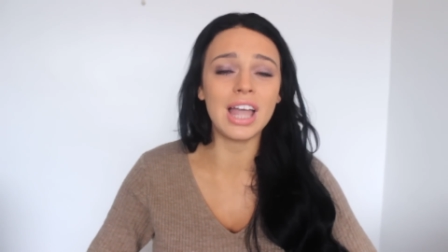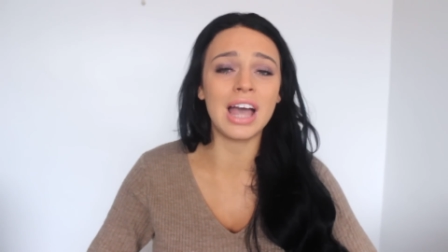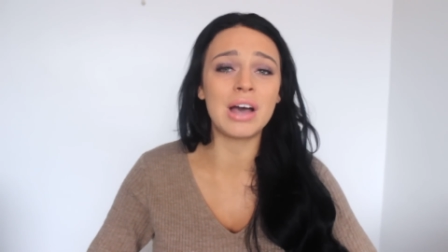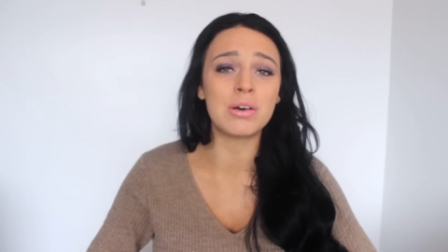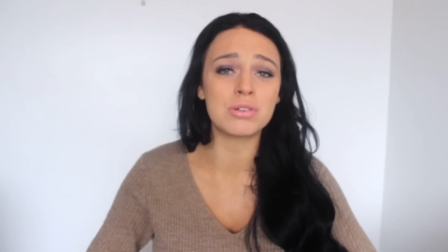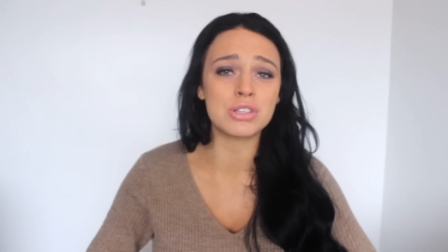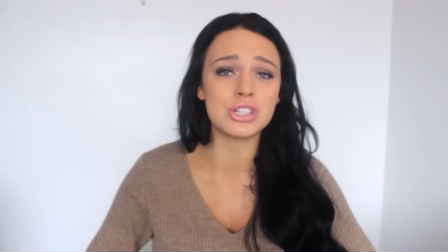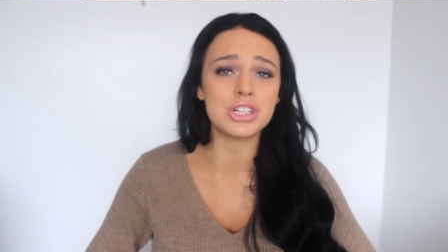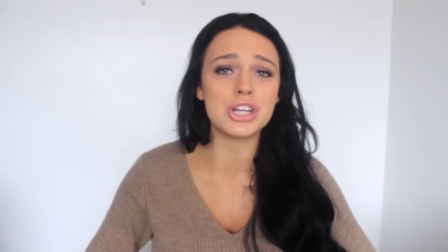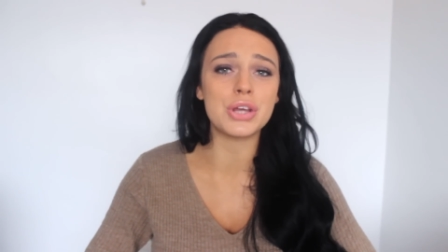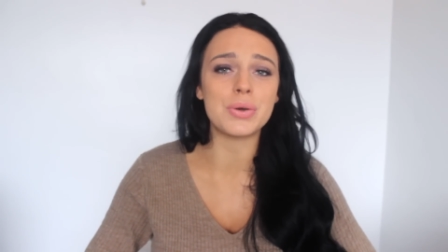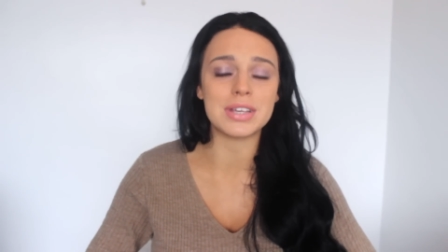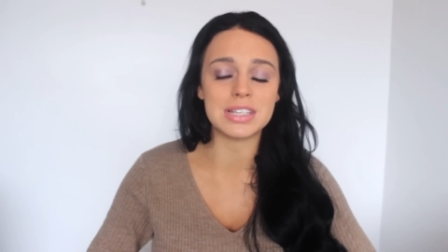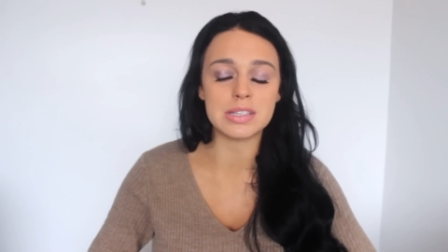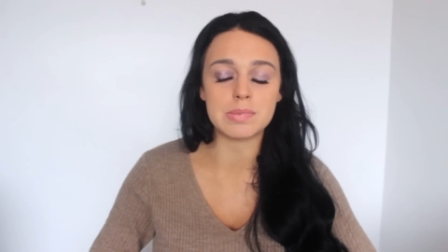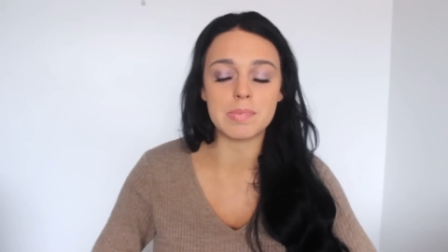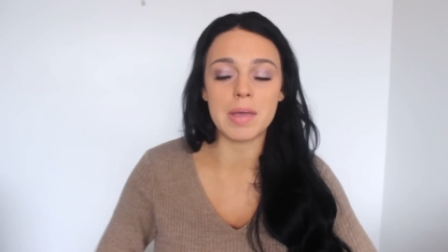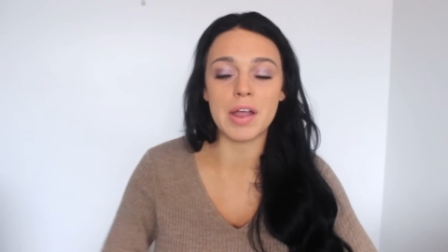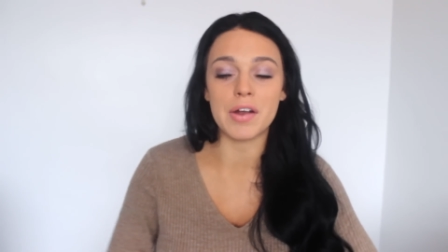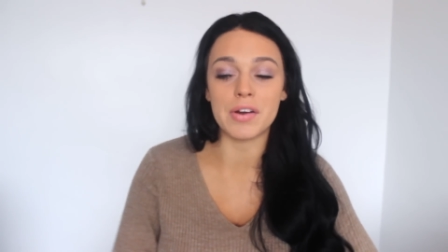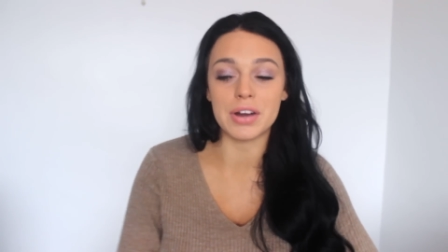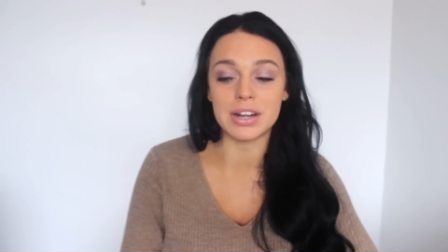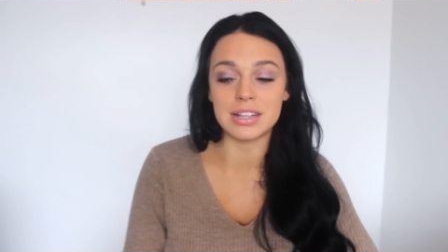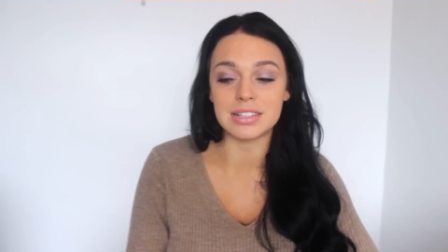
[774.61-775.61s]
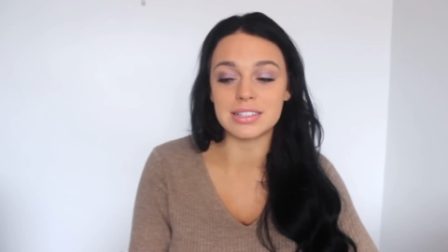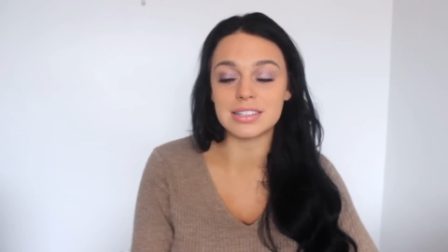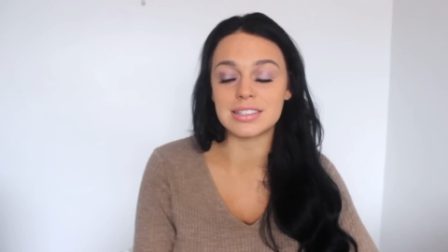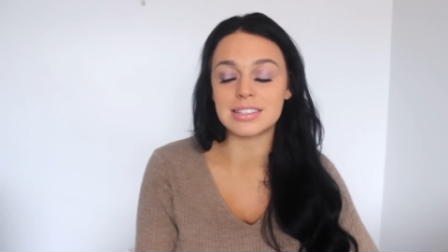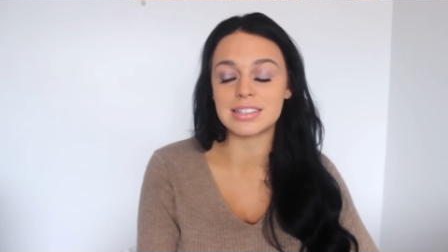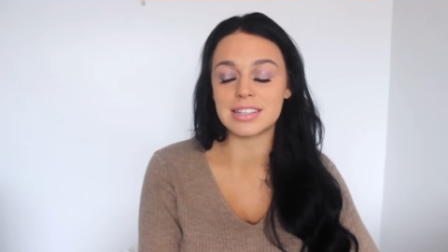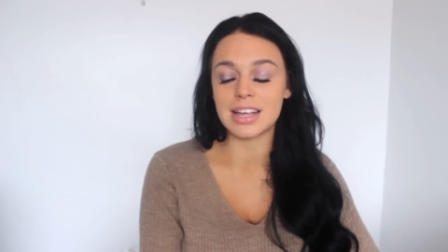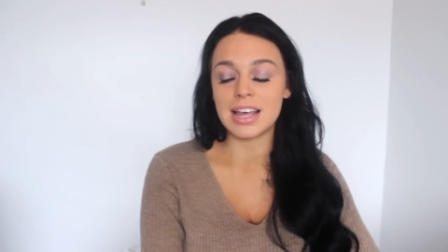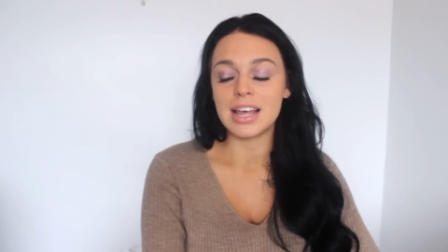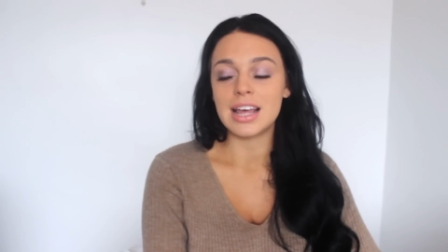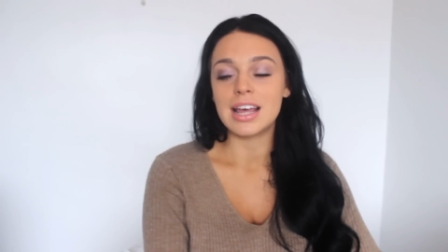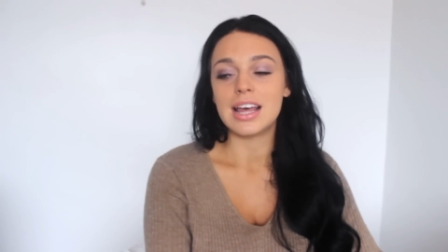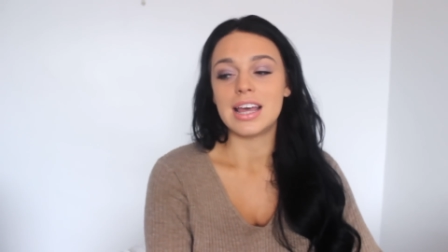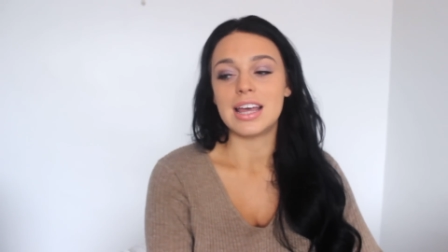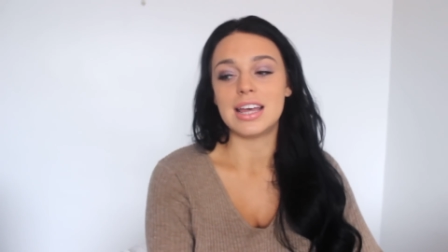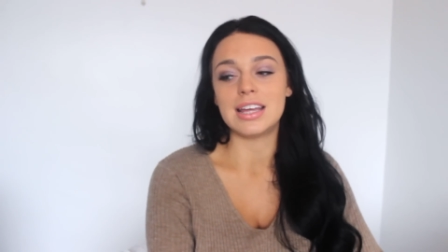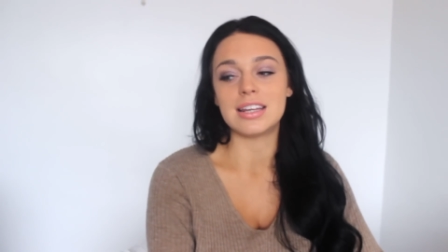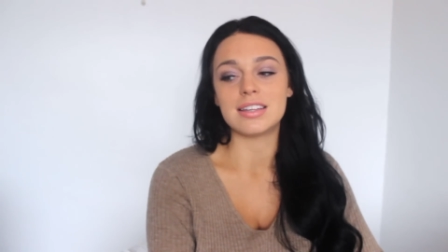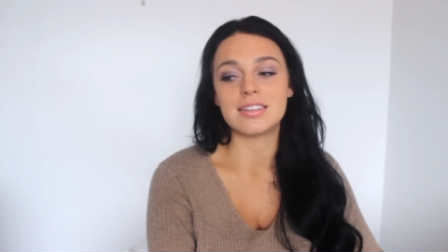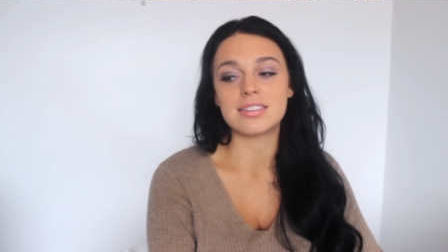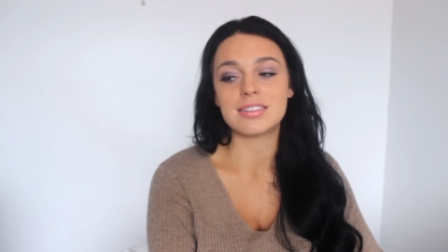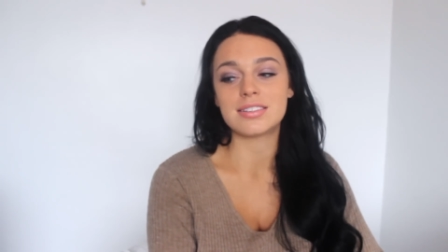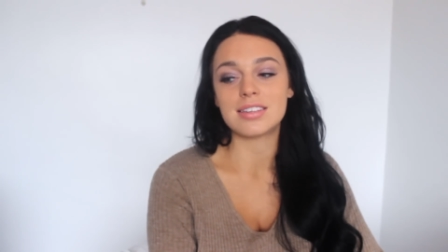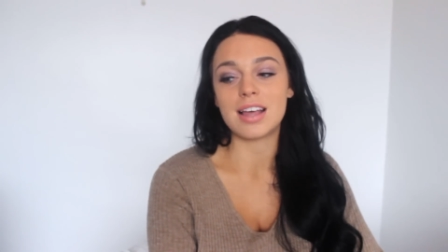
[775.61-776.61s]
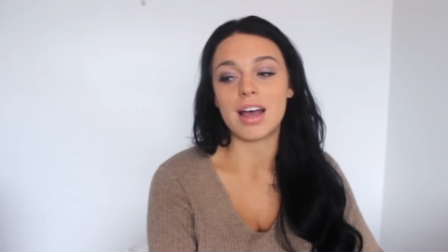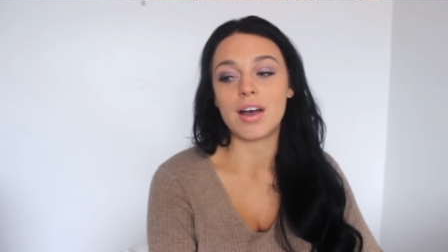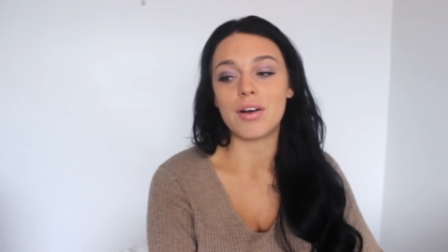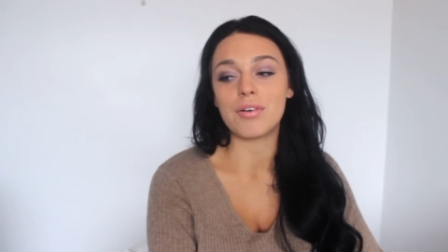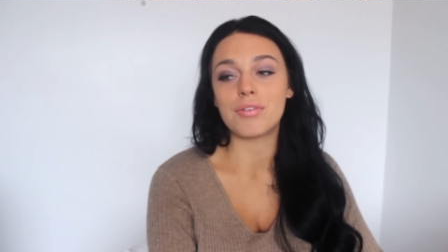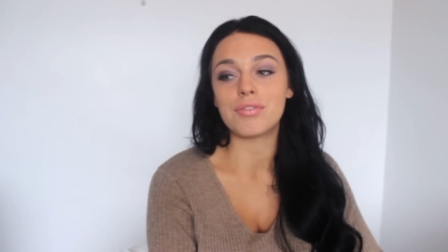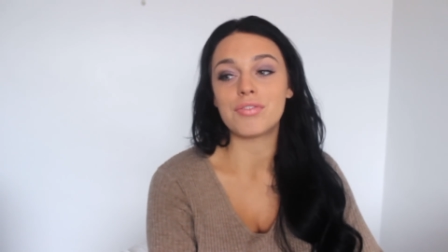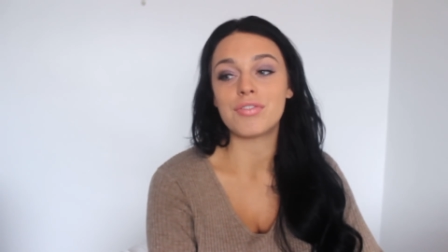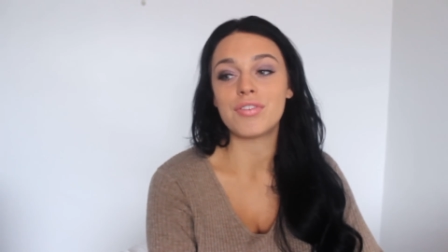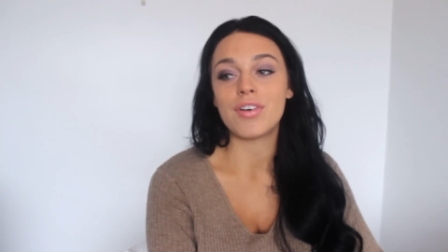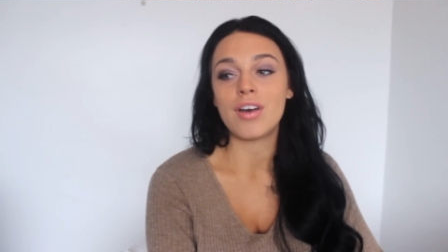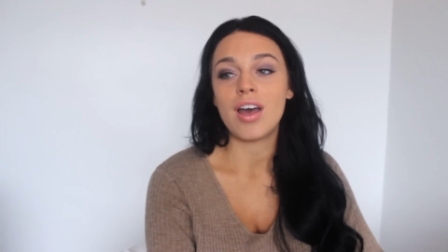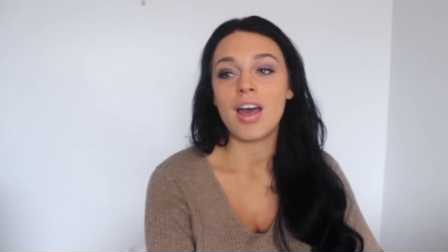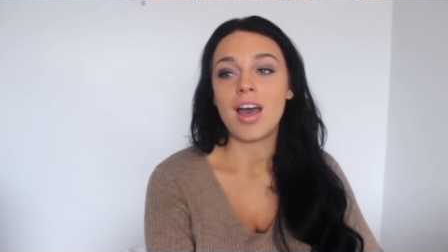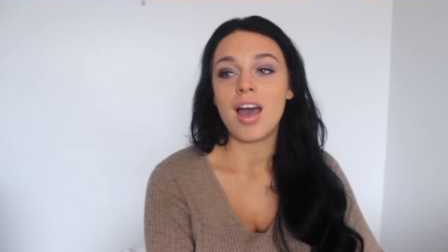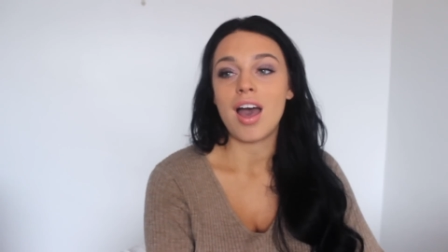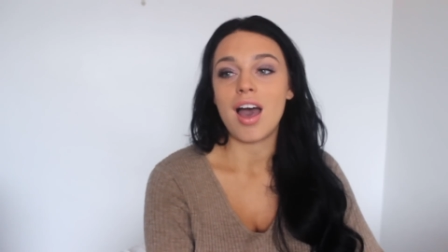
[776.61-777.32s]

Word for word: that was a new experience in itself.